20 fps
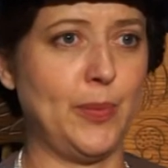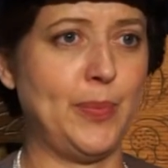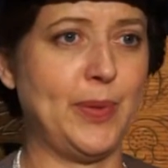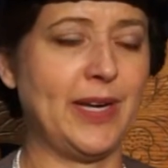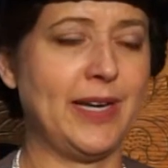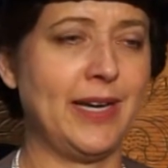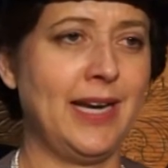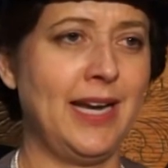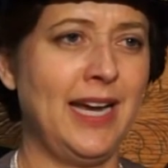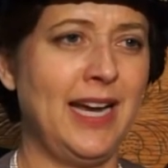
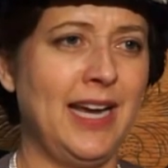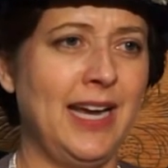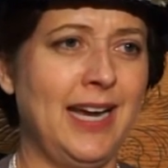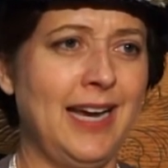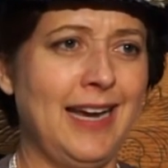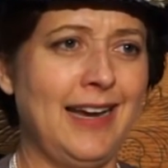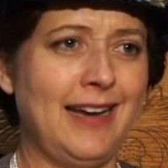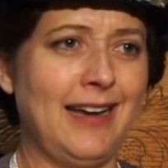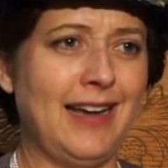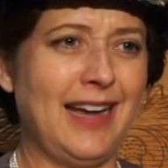but
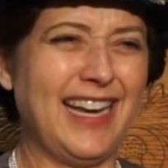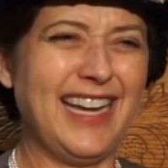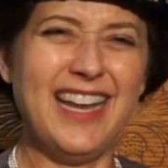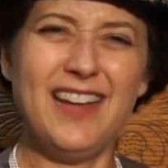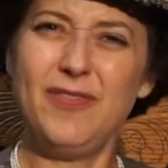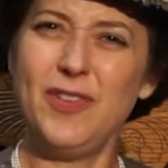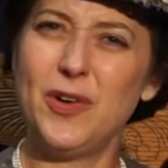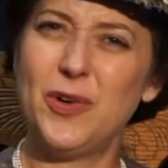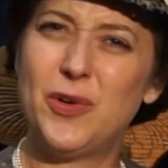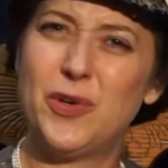I
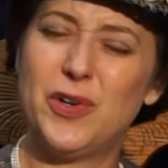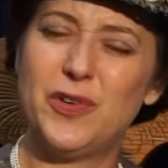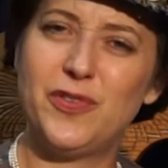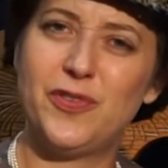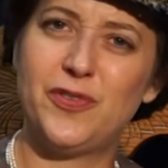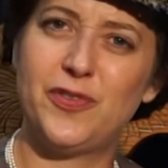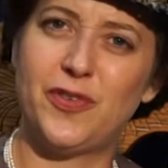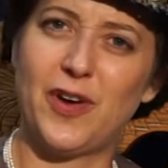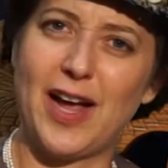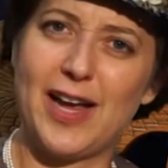never could
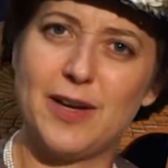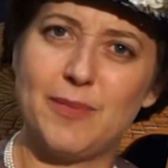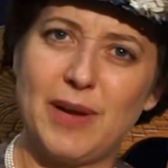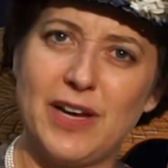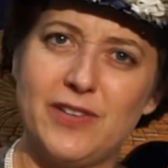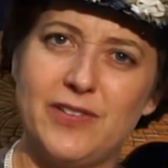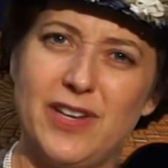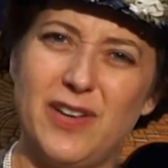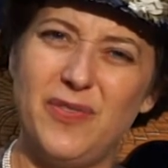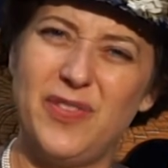find
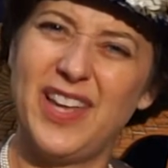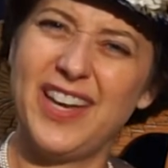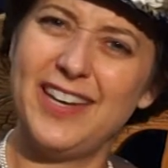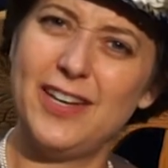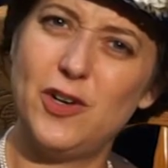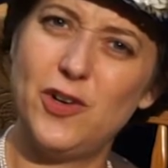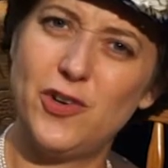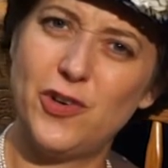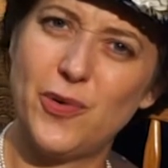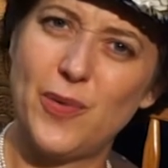myself that
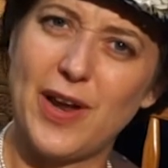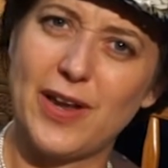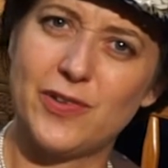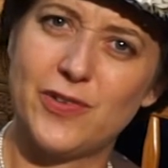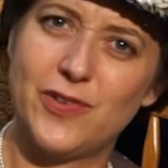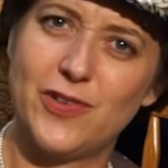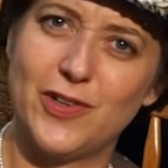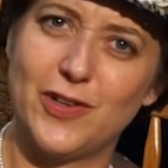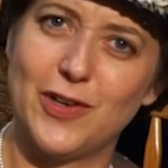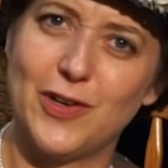
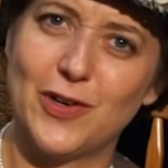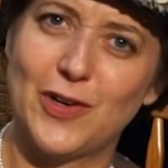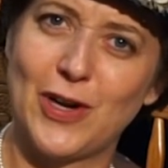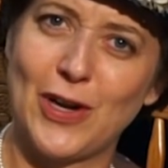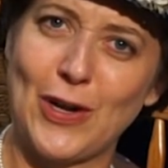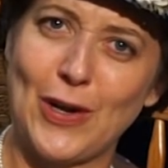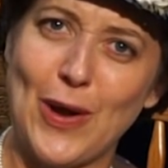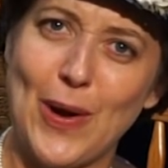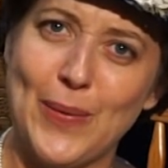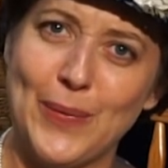interested in
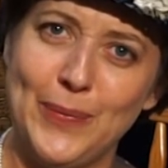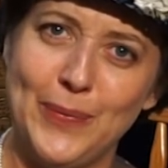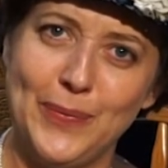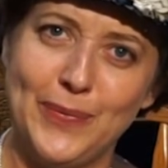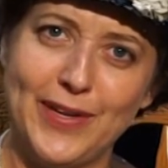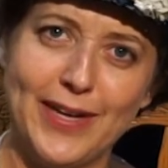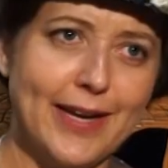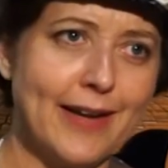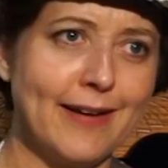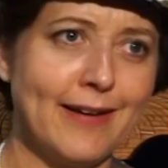
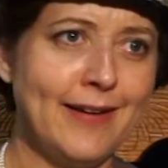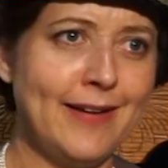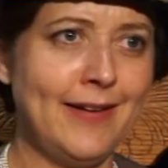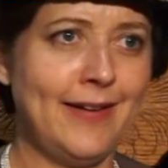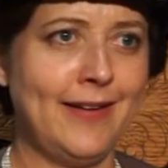clothing.